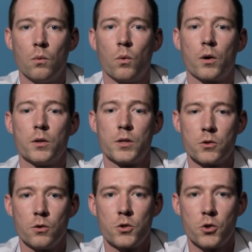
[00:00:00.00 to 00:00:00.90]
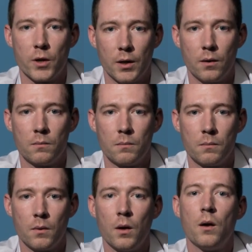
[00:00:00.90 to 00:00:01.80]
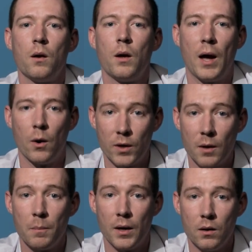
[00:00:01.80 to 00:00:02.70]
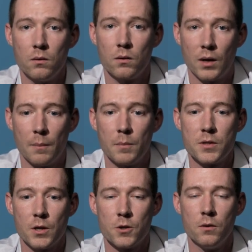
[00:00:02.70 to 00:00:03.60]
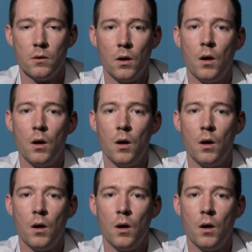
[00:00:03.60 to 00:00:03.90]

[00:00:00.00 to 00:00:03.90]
We're going to touch on the training, how we get paid, compensation,